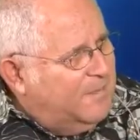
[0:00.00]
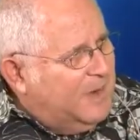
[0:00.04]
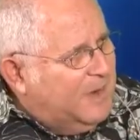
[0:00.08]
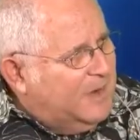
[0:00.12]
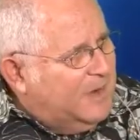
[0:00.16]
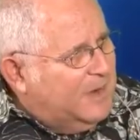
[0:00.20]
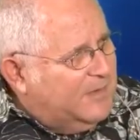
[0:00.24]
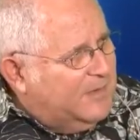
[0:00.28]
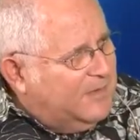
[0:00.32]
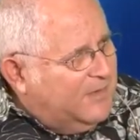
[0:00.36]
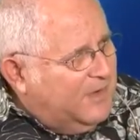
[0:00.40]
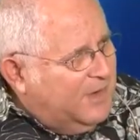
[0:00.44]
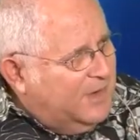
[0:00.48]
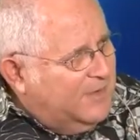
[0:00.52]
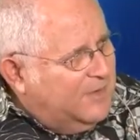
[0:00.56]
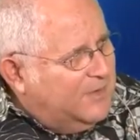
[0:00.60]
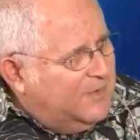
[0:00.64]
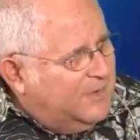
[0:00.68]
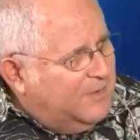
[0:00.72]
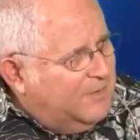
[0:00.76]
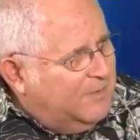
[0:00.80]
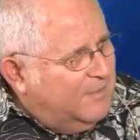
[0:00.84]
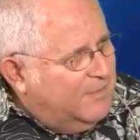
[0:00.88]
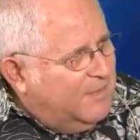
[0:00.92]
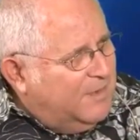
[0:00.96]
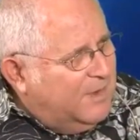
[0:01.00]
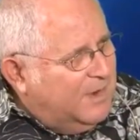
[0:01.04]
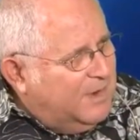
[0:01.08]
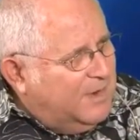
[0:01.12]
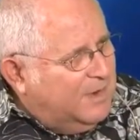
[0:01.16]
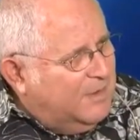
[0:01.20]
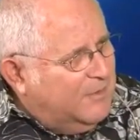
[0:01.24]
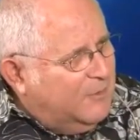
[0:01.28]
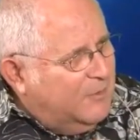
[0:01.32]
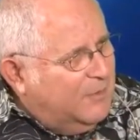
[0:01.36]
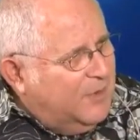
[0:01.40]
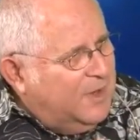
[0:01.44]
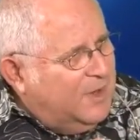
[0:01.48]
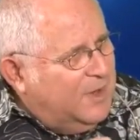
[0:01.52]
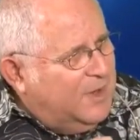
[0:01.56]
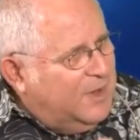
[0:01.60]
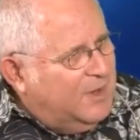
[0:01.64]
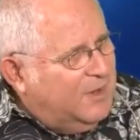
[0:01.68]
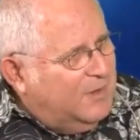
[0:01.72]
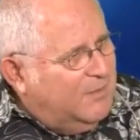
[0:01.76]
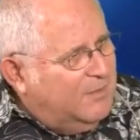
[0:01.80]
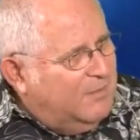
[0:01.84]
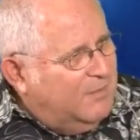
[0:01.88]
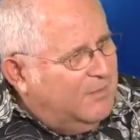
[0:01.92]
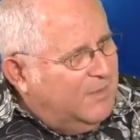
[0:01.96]
I could change it, I could
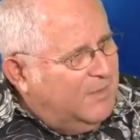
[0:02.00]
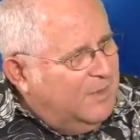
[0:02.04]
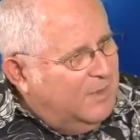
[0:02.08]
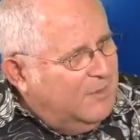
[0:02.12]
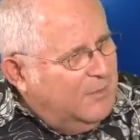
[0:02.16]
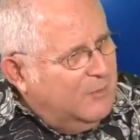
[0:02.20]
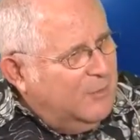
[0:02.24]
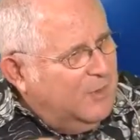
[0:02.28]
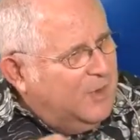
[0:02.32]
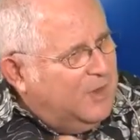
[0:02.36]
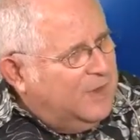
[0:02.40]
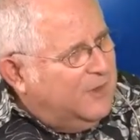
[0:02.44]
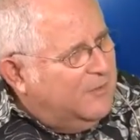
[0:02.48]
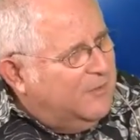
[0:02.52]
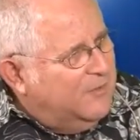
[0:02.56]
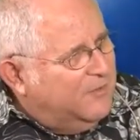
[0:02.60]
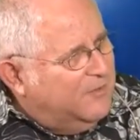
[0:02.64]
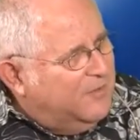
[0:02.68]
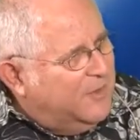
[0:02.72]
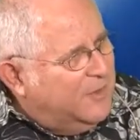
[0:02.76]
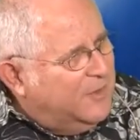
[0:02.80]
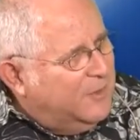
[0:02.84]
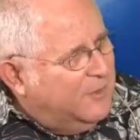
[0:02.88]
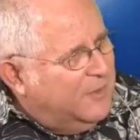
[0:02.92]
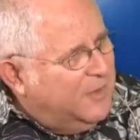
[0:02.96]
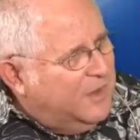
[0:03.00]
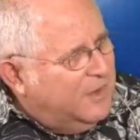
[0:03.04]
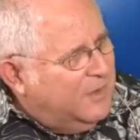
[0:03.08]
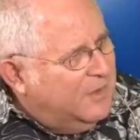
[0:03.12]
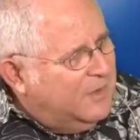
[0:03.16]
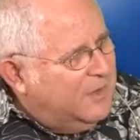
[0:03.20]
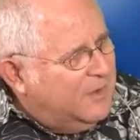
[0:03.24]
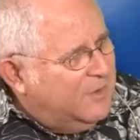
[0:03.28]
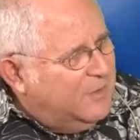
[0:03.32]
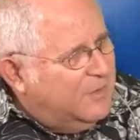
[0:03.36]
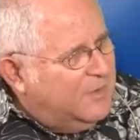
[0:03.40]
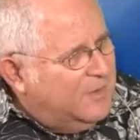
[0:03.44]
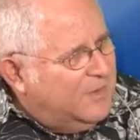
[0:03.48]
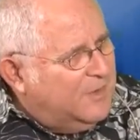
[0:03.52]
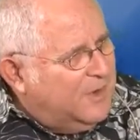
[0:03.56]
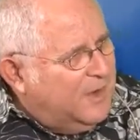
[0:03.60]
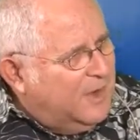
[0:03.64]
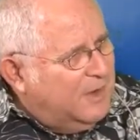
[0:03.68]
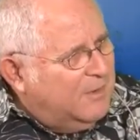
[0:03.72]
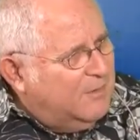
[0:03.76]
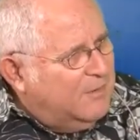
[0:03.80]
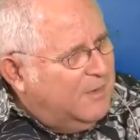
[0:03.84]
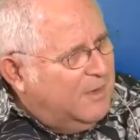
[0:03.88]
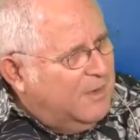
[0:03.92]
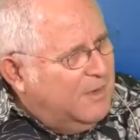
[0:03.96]
reconfigure it and all
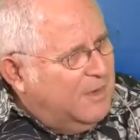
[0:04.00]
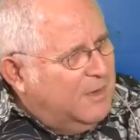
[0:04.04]
that,